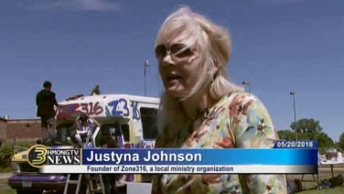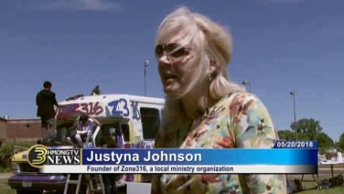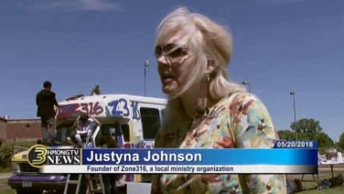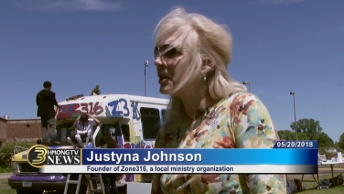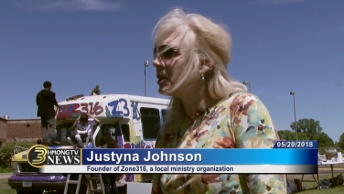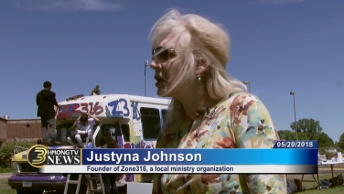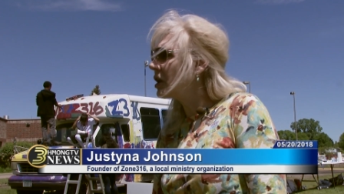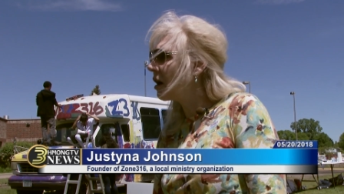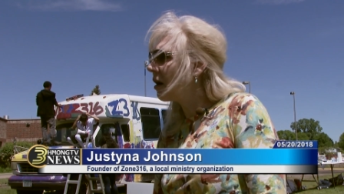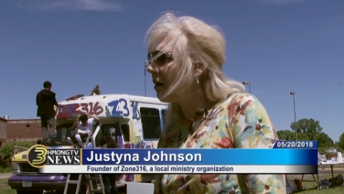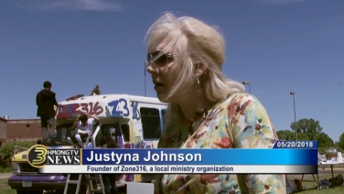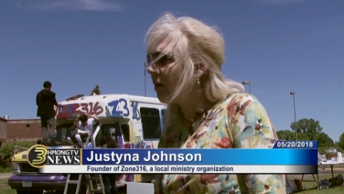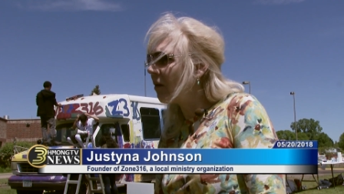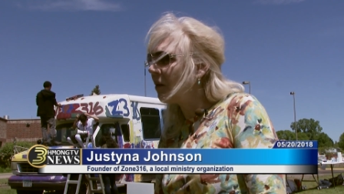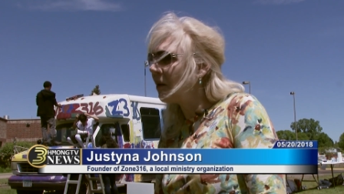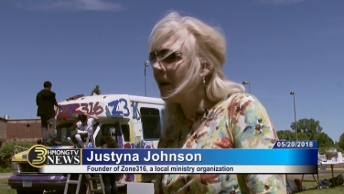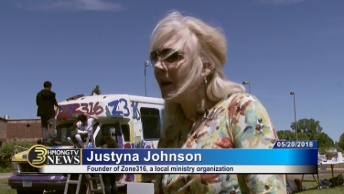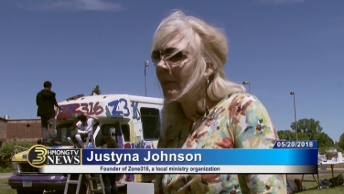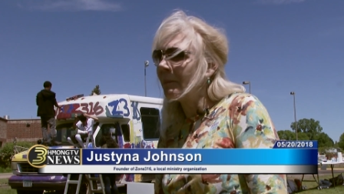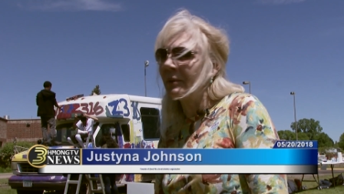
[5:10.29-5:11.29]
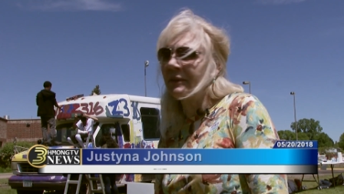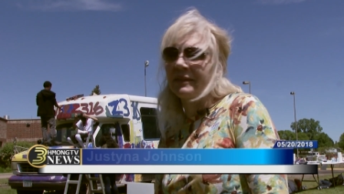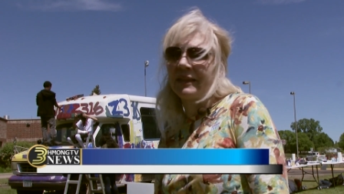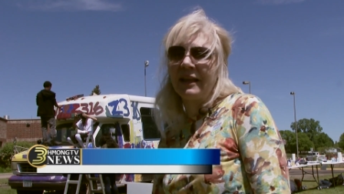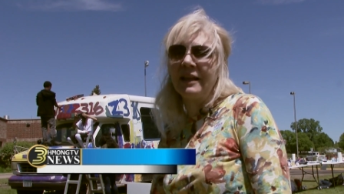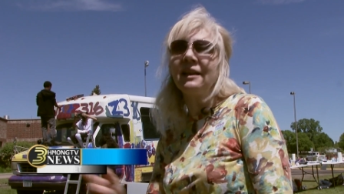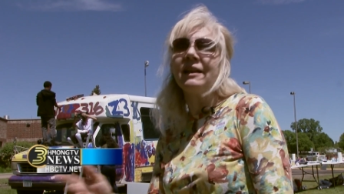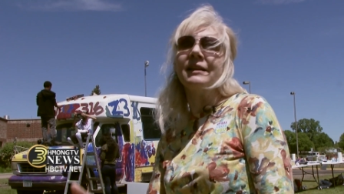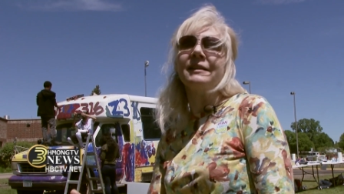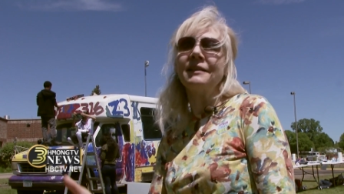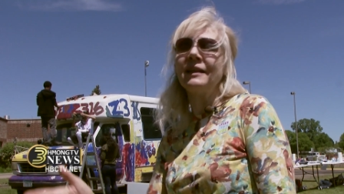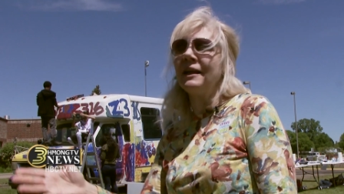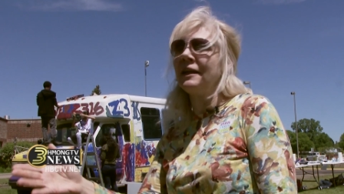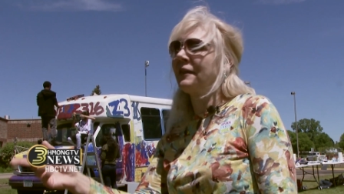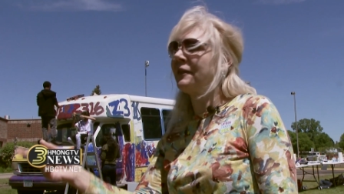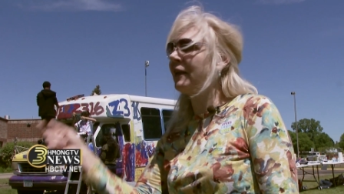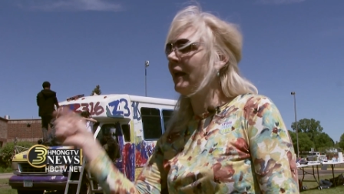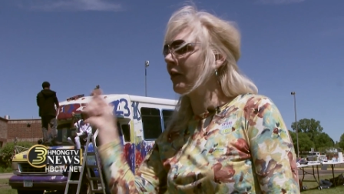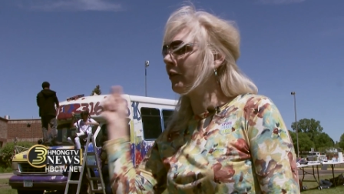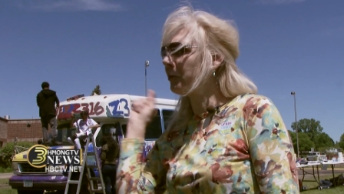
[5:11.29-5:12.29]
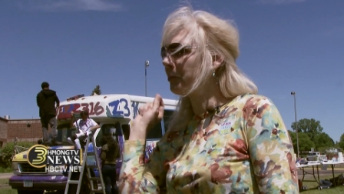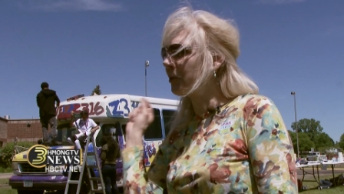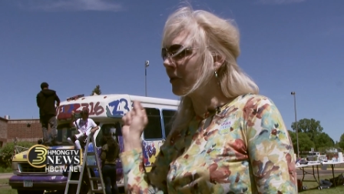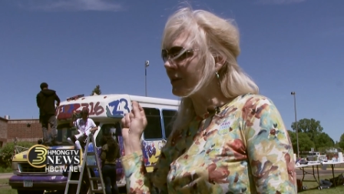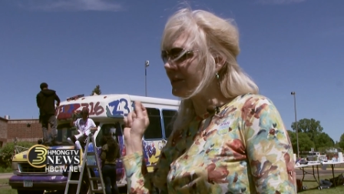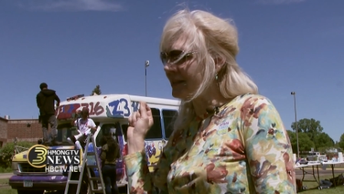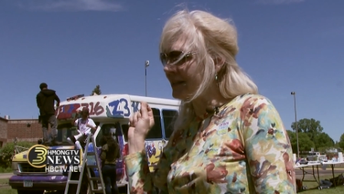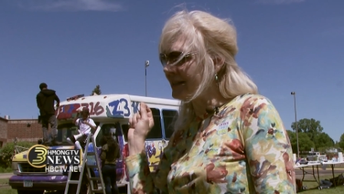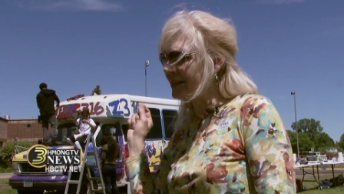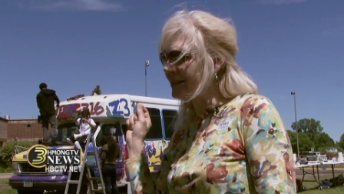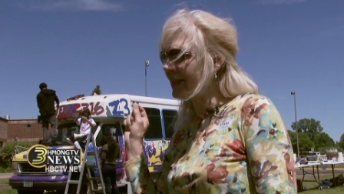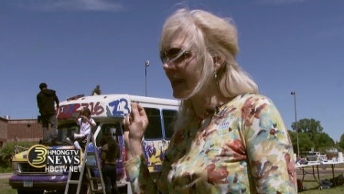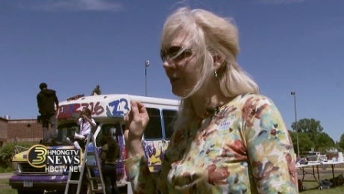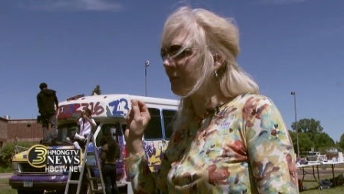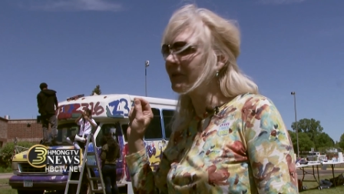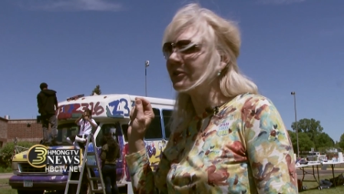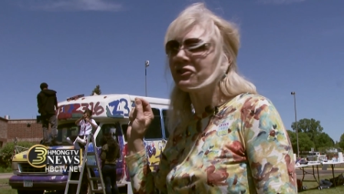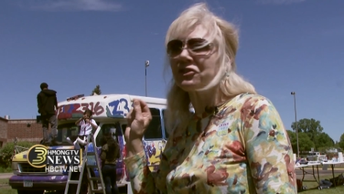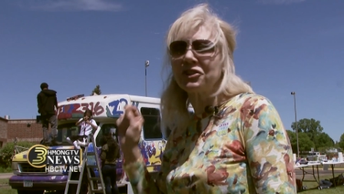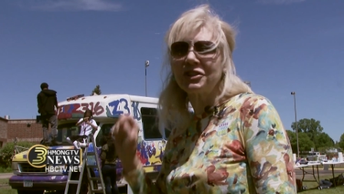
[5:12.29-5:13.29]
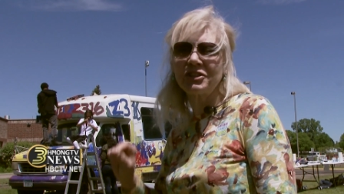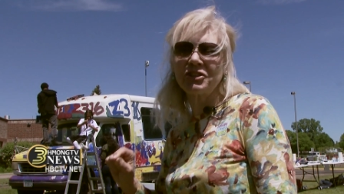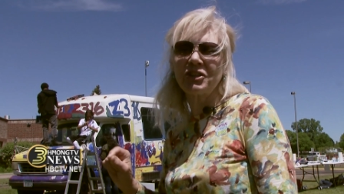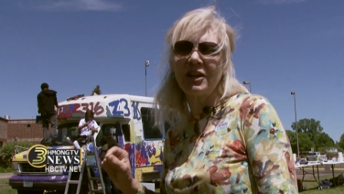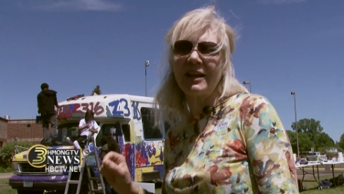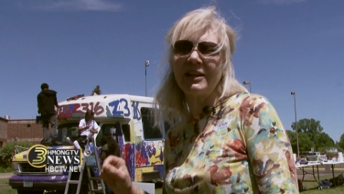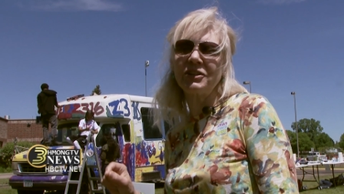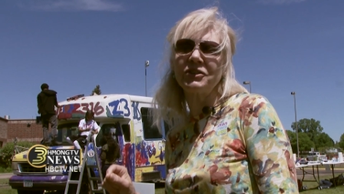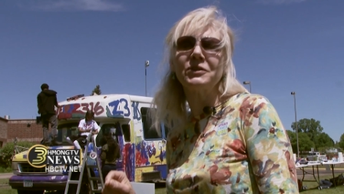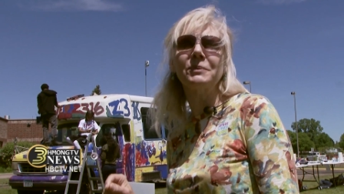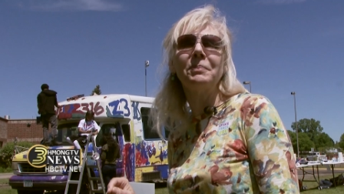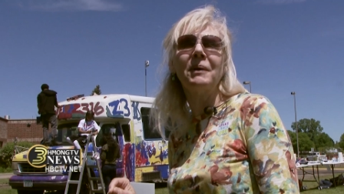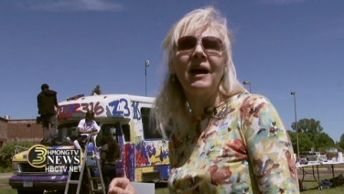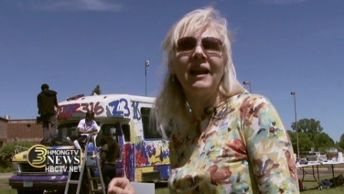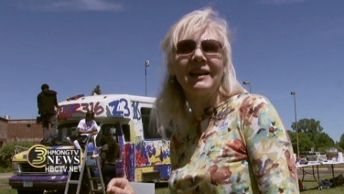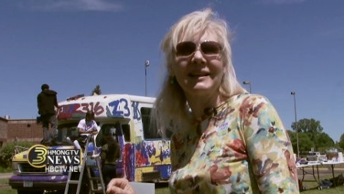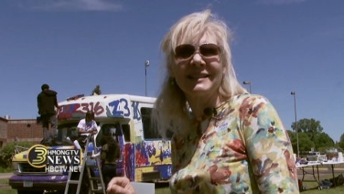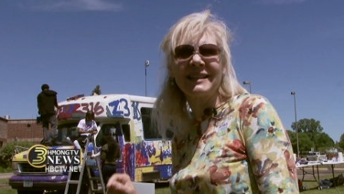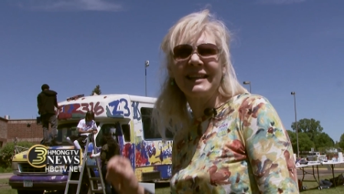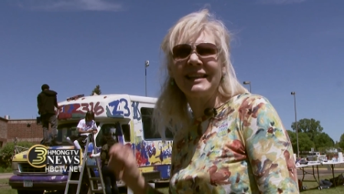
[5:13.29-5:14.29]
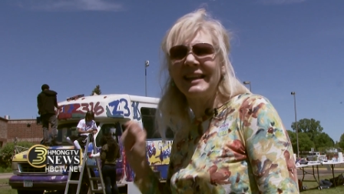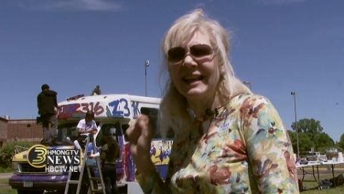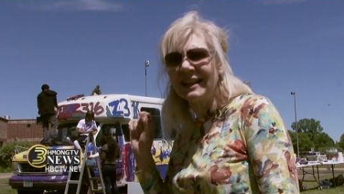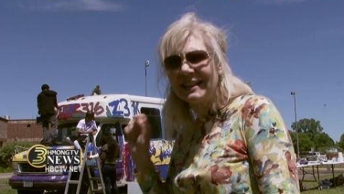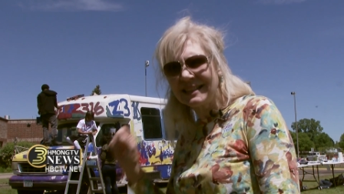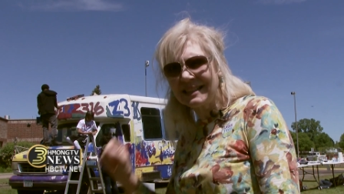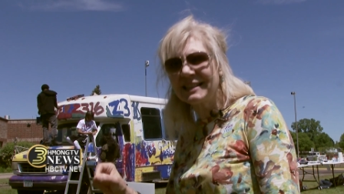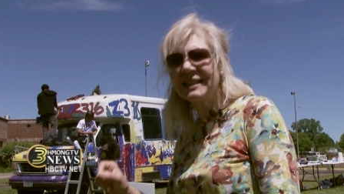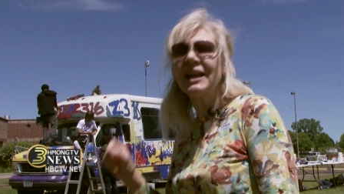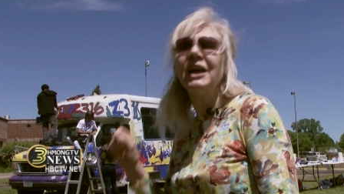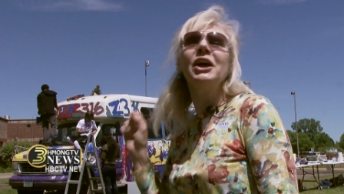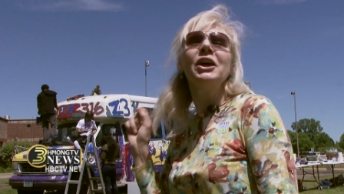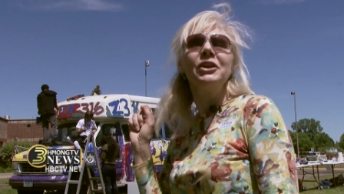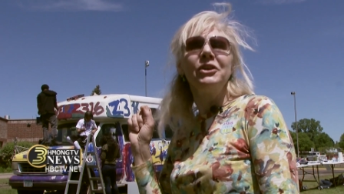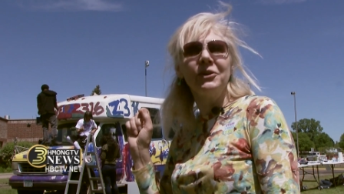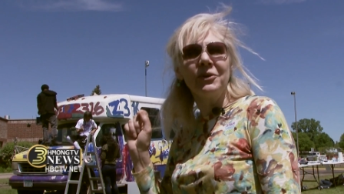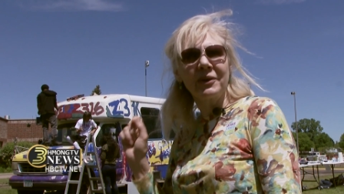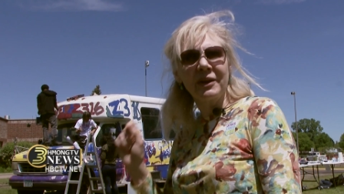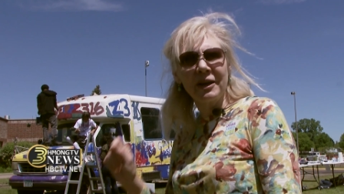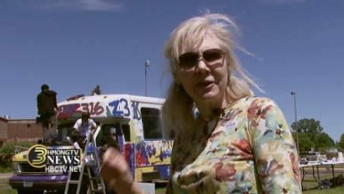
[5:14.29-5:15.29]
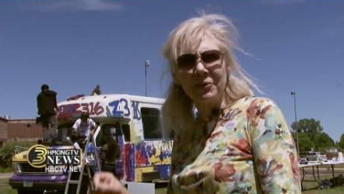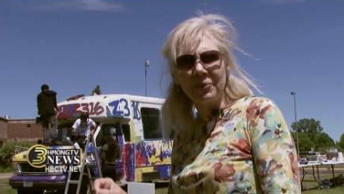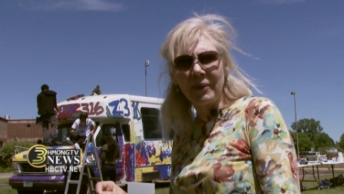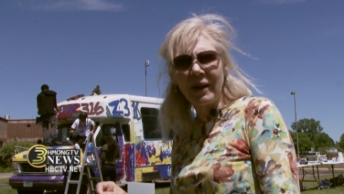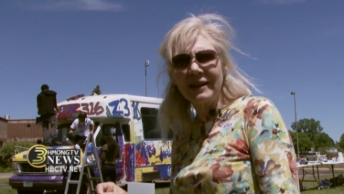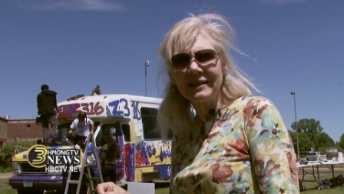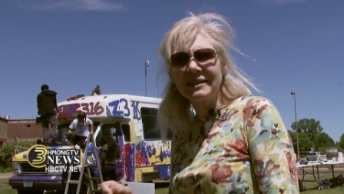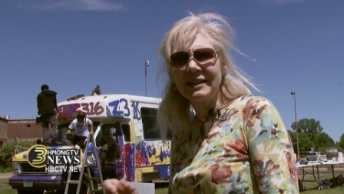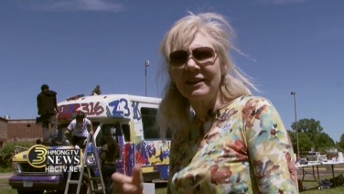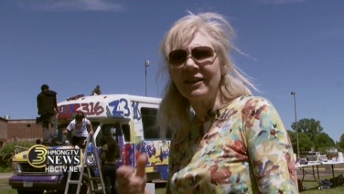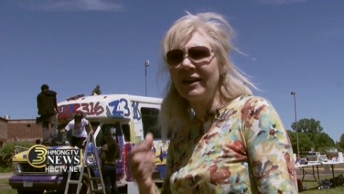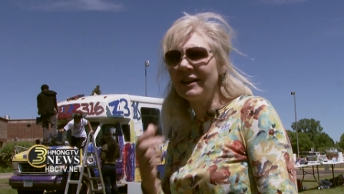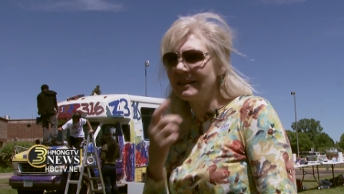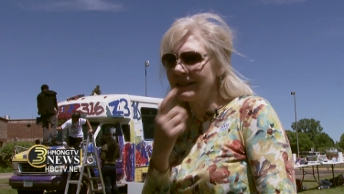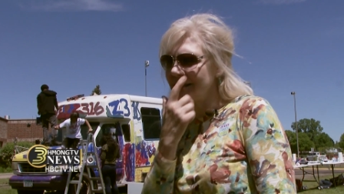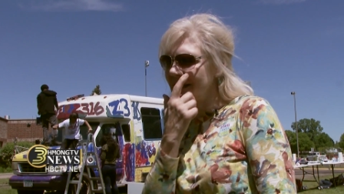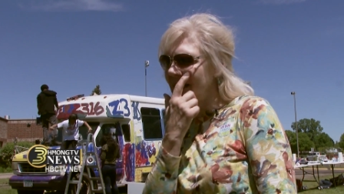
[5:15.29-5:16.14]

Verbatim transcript: No, but then the other person said, we just changed the policy. Yes, you can rent it on